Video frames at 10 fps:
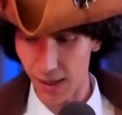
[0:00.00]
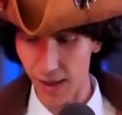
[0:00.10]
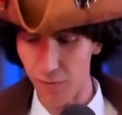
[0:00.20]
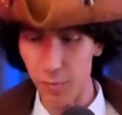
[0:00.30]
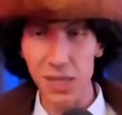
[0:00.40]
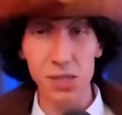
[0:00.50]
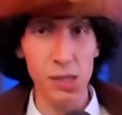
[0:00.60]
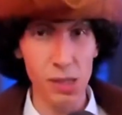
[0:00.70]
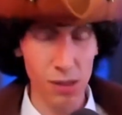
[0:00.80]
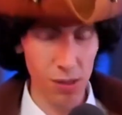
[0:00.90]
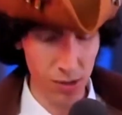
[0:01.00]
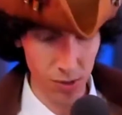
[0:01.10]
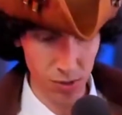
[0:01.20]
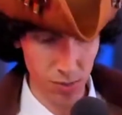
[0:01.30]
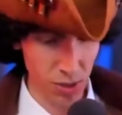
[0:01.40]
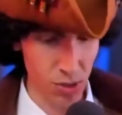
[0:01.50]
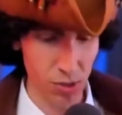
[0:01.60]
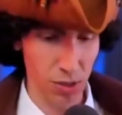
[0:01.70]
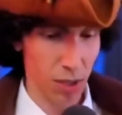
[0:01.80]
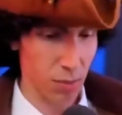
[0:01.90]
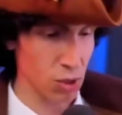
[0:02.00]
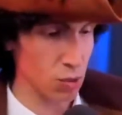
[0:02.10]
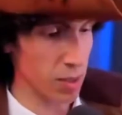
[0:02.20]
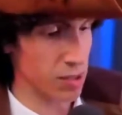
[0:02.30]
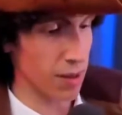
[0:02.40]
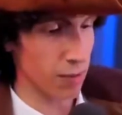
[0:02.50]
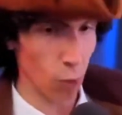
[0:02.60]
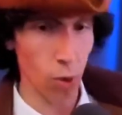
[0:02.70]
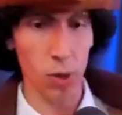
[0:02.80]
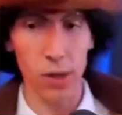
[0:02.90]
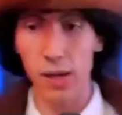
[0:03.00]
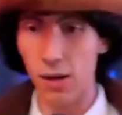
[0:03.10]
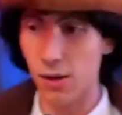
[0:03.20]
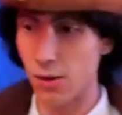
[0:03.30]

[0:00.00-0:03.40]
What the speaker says: have peace here, but you must have war here,